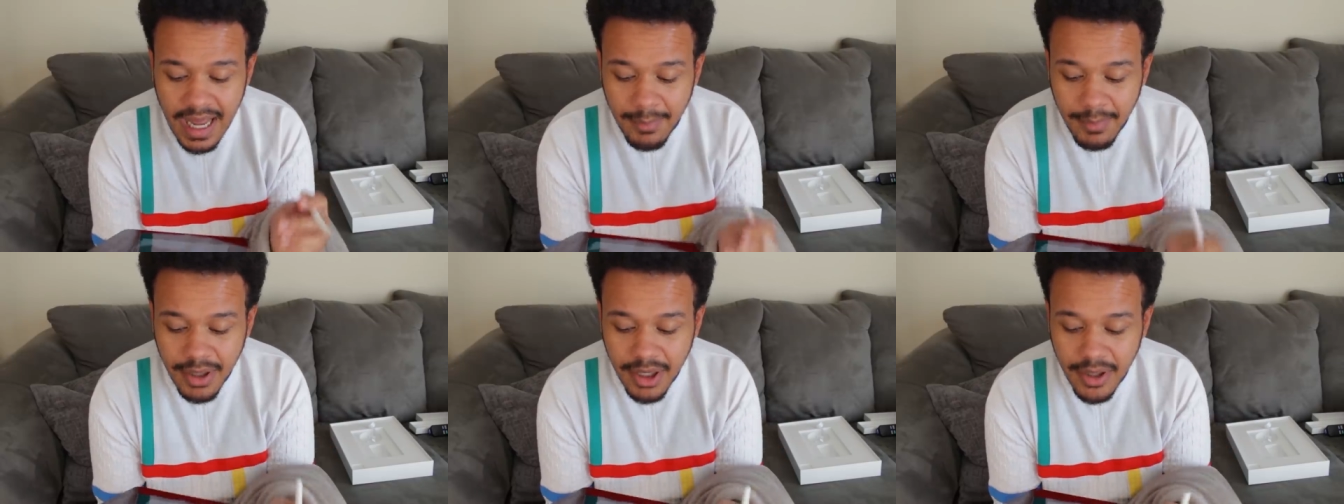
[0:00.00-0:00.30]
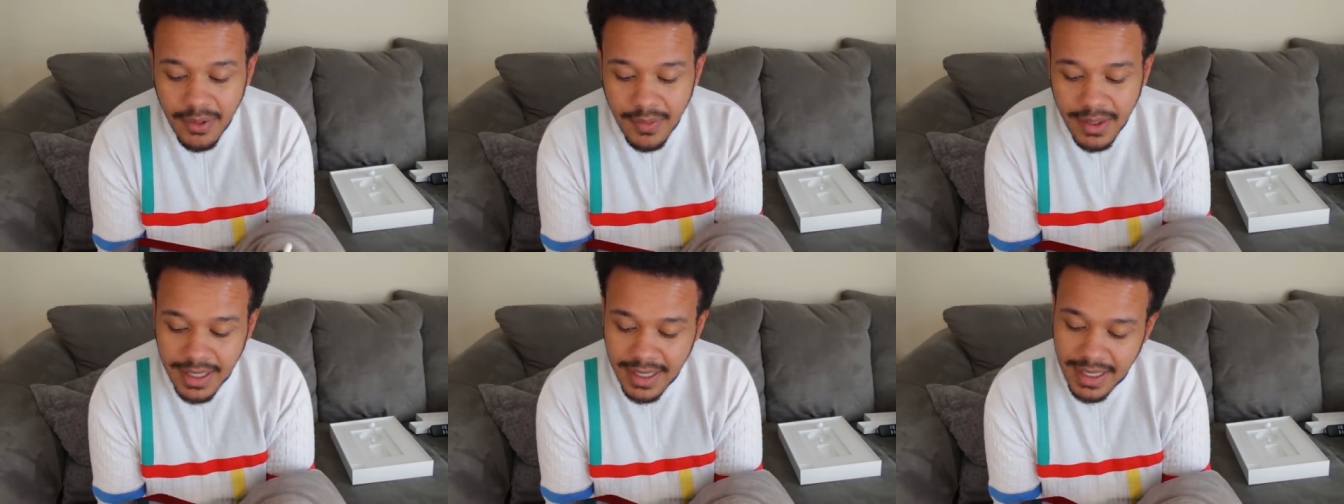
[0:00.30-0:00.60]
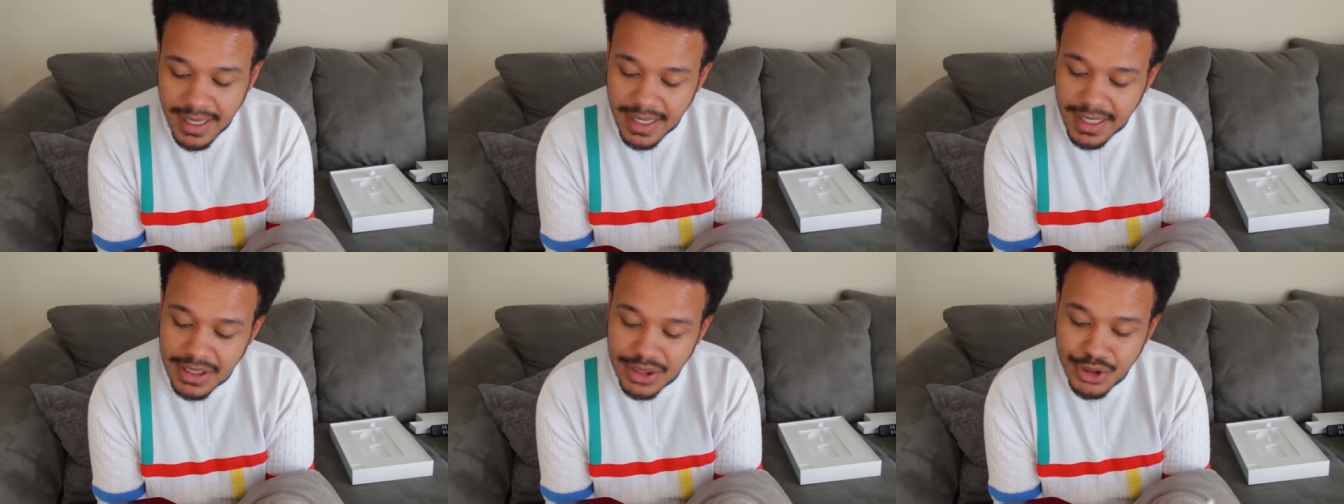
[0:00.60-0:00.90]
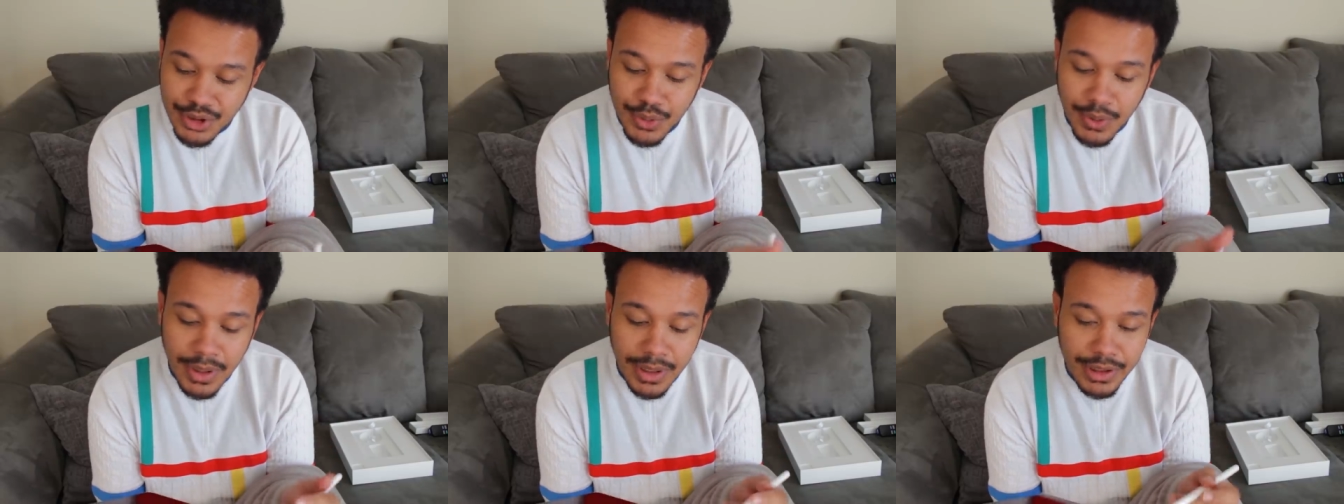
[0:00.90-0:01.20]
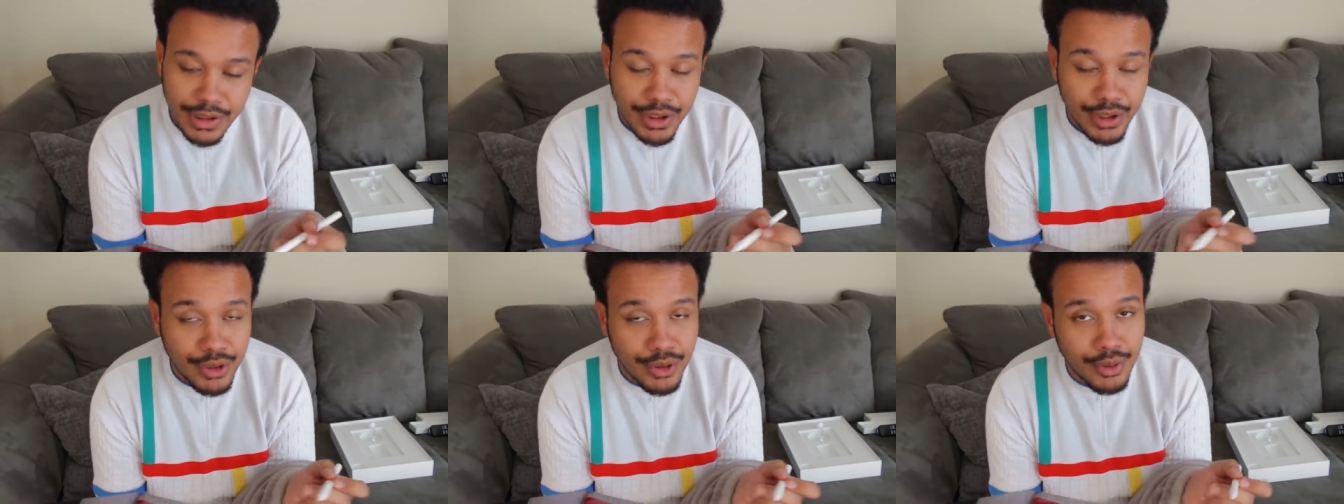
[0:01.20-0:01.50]
I'm going to go ahead and do a
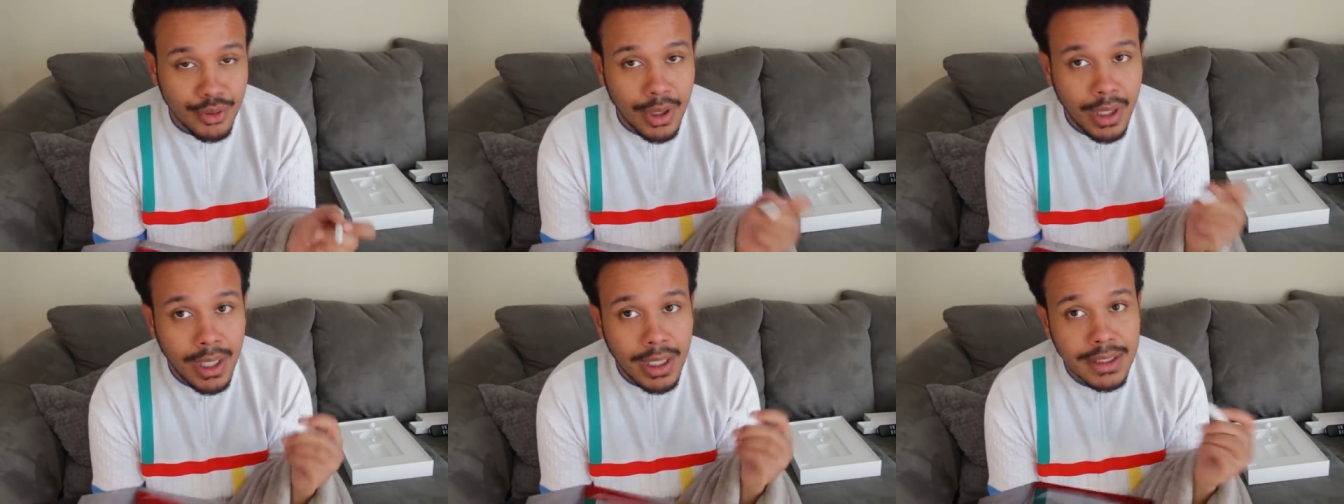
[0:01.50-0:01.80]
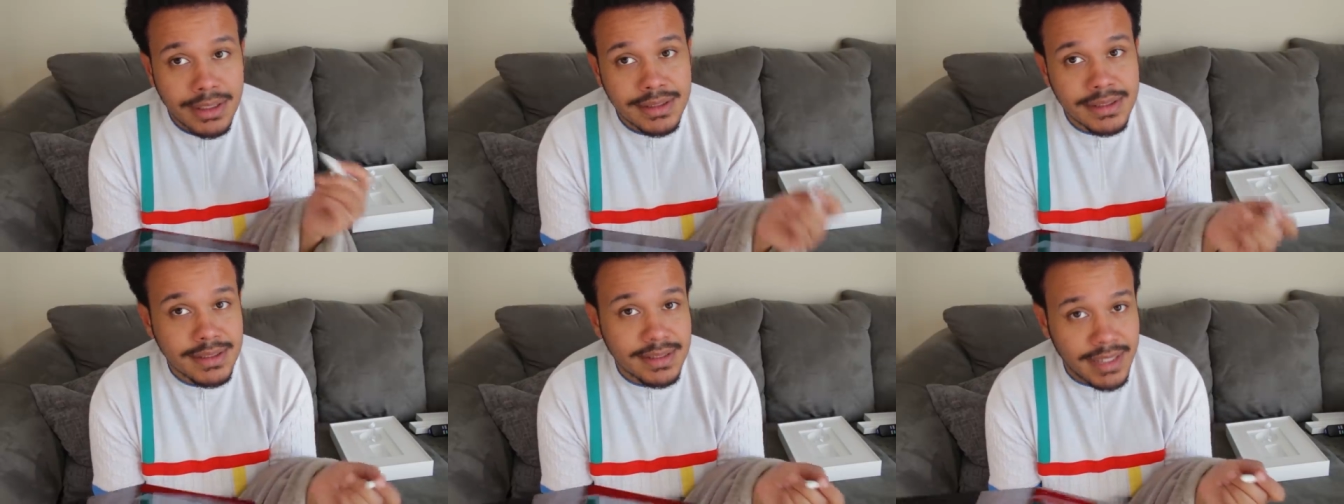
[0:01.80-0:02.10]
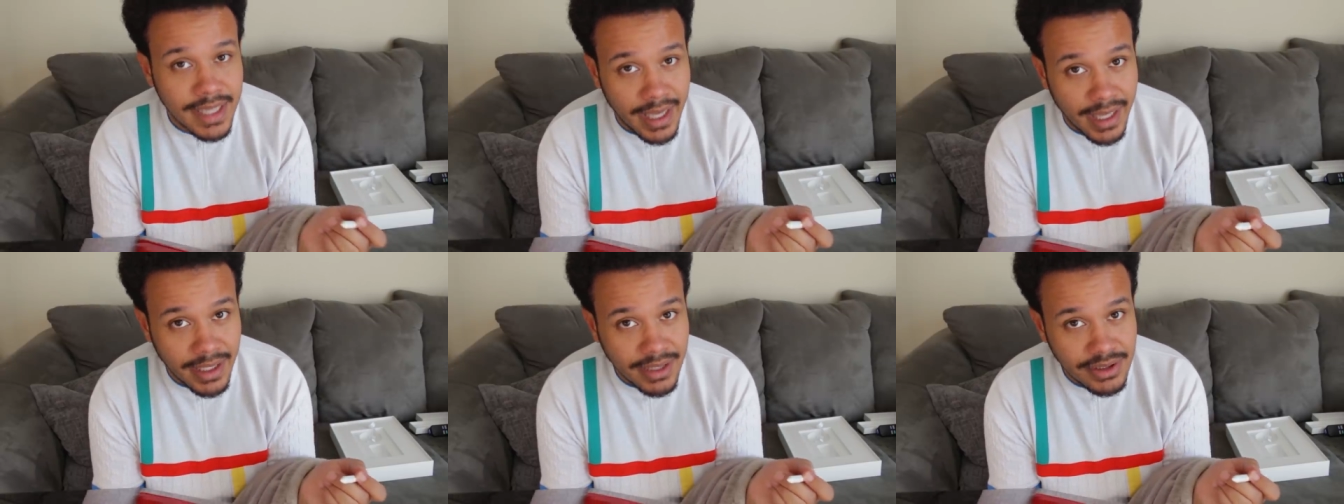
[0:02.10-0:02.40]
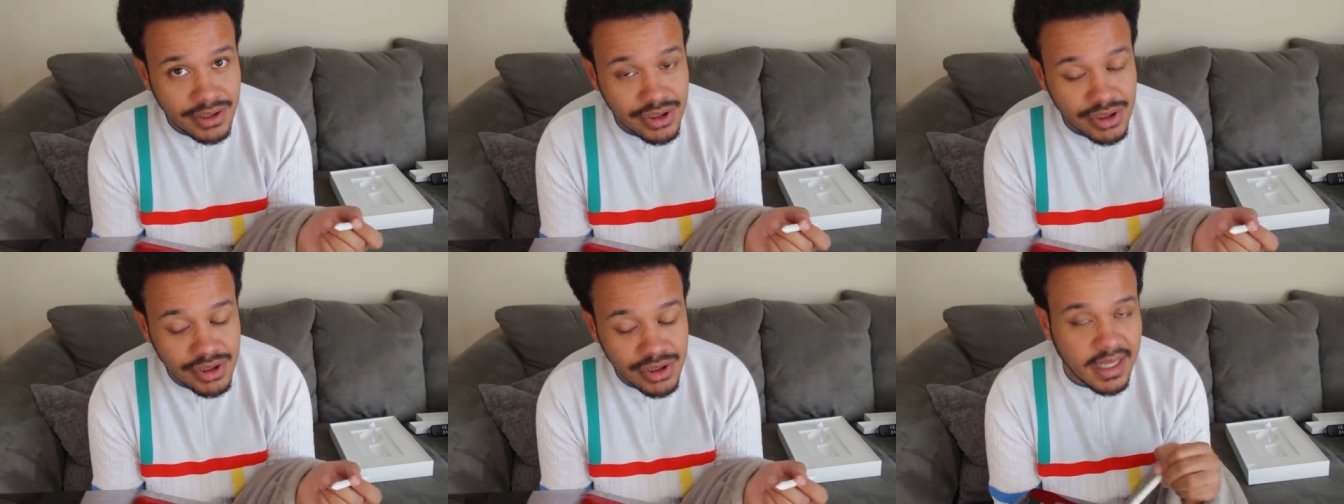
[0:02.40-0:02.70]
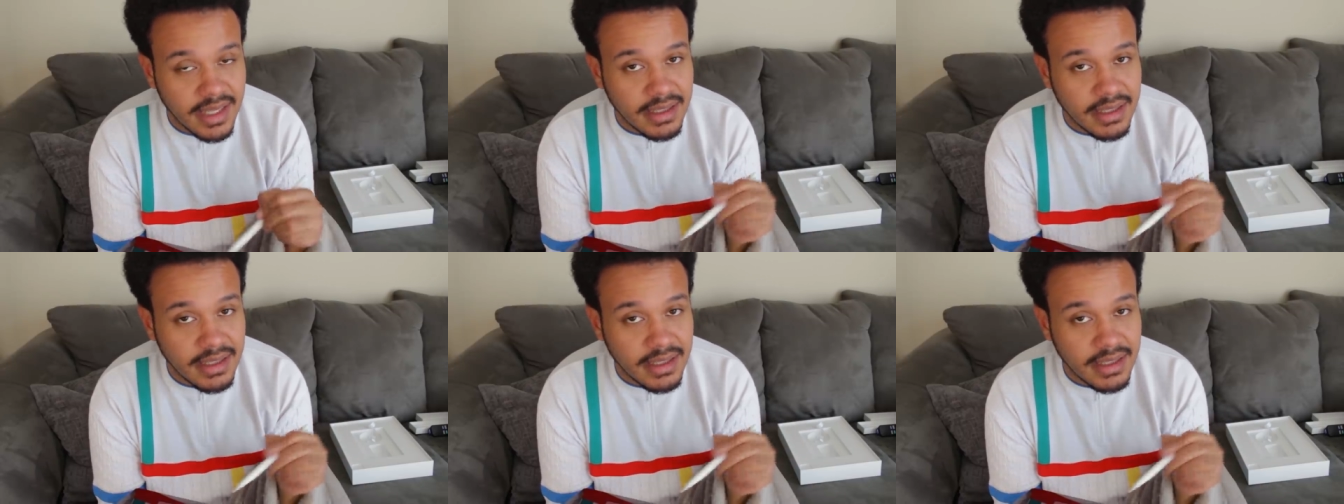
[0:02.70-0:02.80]
little sketch.